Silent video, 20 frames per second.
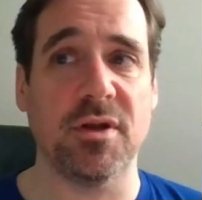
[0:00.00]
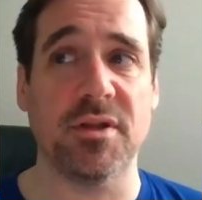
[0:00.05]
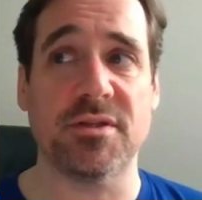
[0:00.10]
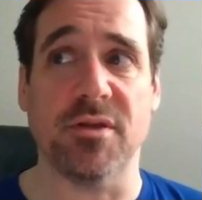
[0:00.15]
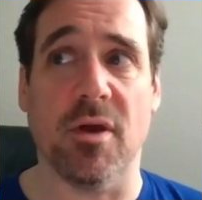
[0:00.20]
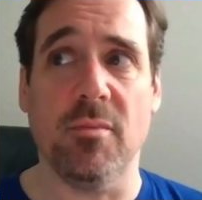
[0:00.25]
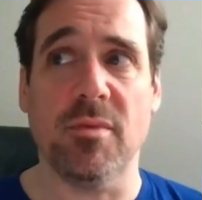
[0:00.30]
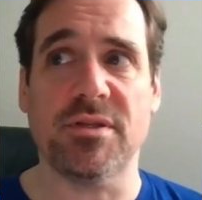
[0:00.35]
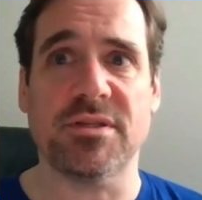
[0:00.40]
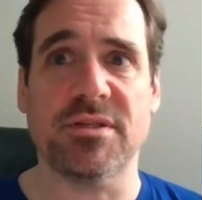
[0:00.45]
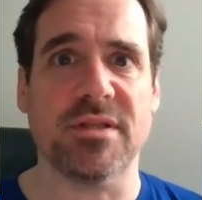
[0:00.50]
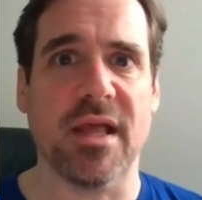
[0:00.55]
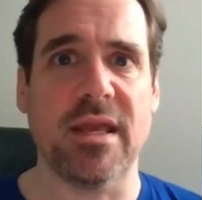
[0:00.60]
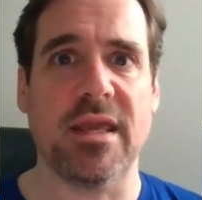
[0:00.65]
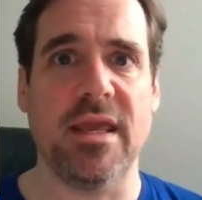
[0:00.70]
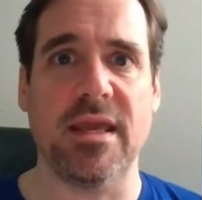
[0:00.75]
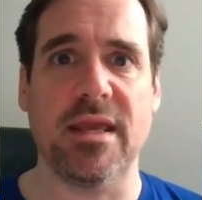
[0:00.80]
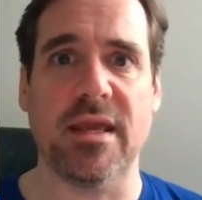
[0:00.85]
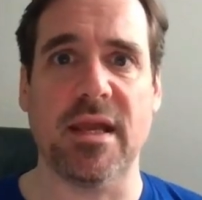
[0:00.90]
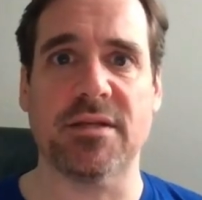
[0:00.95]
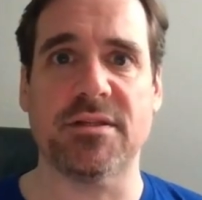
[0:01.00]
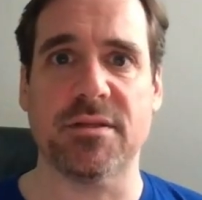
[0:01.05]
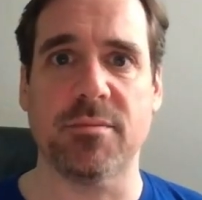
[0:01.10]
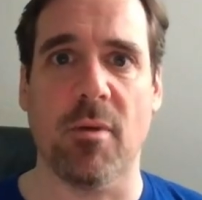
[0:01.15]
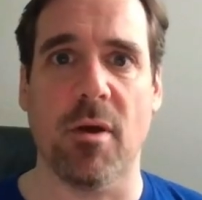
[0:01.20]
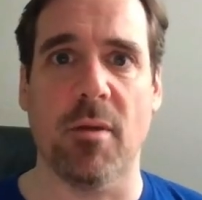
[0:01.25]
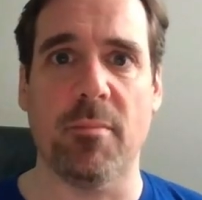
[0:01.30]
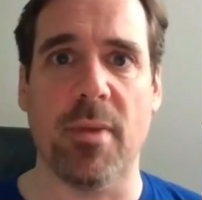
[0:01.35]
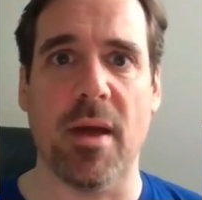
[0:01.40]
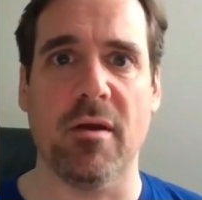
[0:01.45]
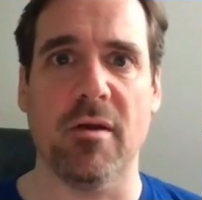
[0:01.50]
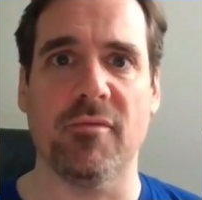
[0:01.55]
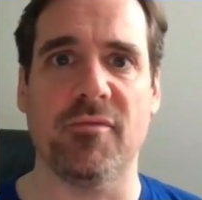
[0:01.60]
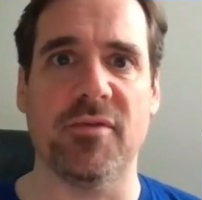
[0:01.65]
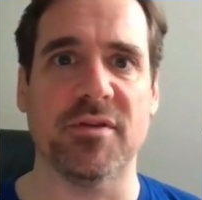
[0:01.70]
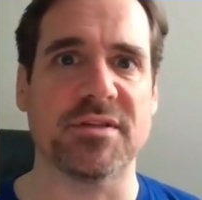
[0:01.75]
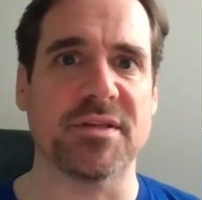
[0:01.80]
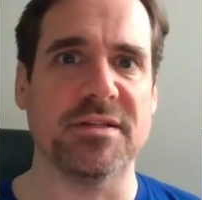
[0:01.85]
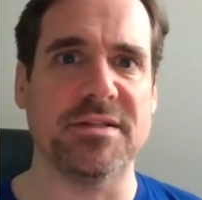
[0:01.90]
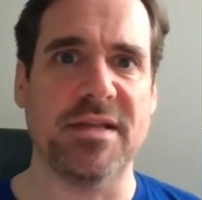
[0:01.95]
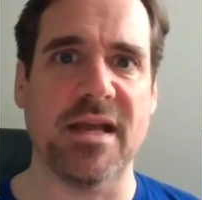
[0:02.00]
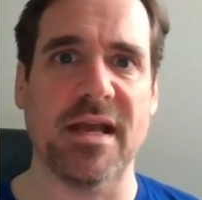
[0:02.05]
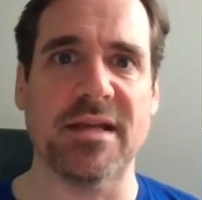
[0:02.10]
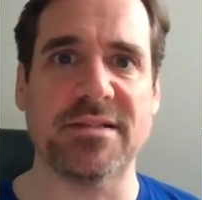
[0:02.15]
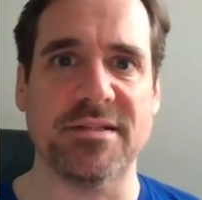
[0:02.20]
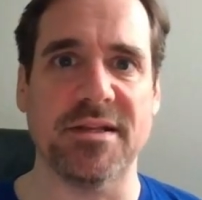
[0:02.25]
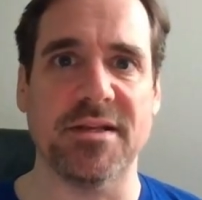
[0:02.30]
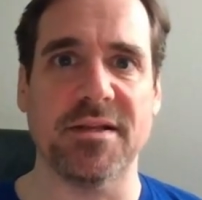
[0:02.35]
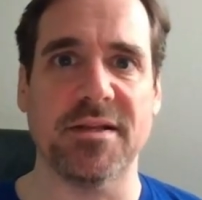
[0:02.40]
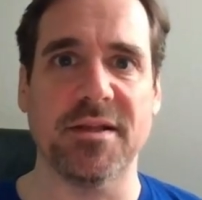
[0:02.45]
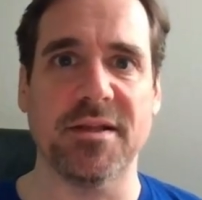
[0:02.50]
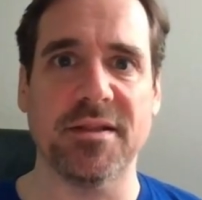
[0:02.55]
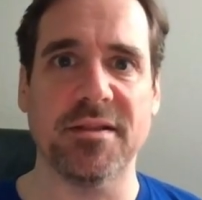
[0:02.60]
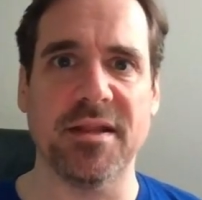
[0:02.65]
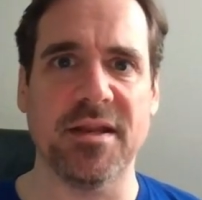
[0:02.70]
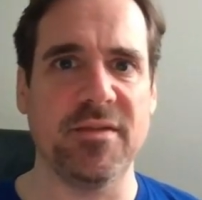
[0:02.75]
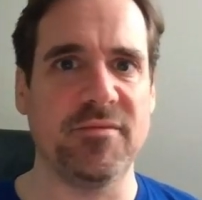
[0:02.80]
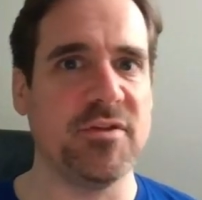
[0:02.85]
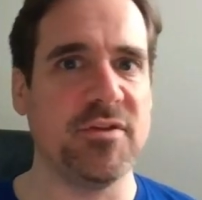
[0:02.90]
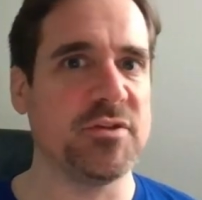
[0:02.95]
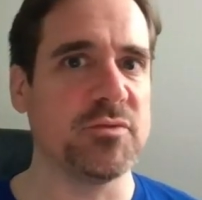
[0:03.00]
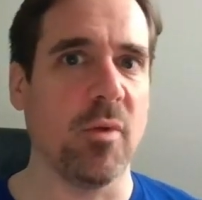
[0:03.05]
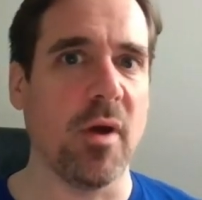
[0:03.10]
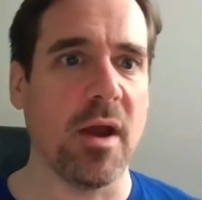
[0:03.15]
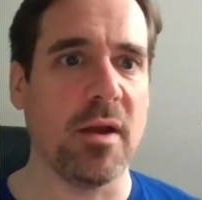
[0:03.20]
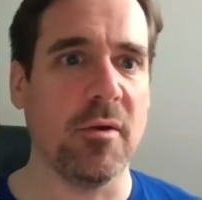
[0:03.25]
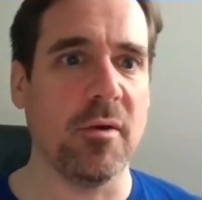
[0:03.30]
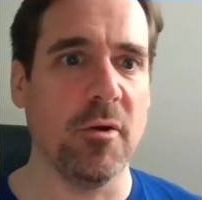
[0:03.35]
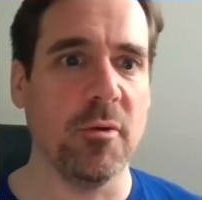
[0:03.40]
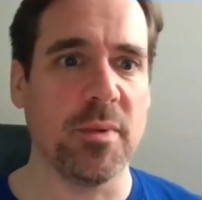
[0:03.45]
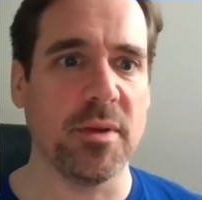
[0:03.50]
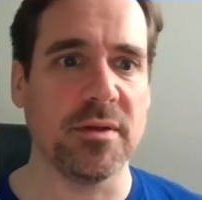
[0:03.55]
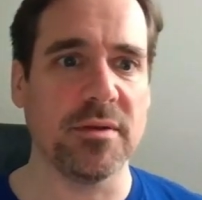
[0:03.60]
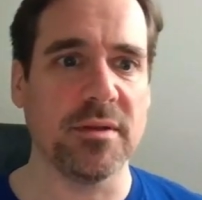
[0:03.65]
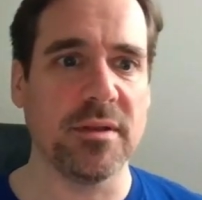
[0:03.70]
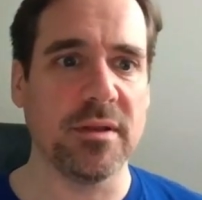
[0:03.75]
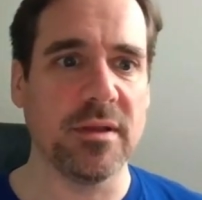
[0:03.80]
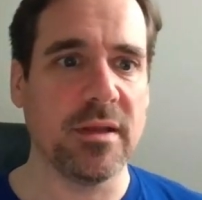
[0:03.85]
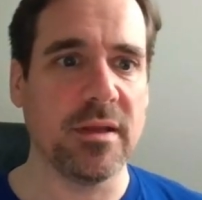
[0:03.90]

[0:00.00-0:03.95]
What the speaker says: It's almost like he catches the ball better if it's contested than if he's wide open.